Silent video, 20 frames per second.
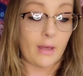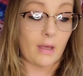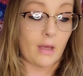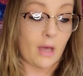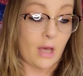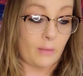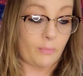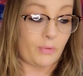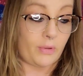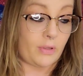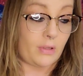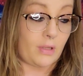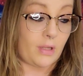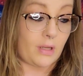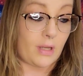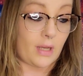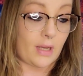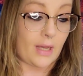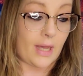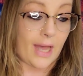a
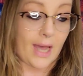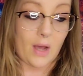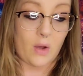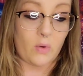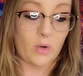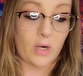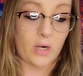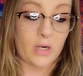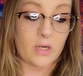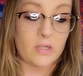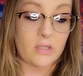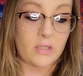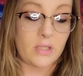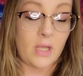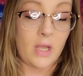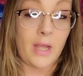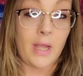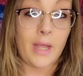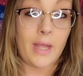couple hours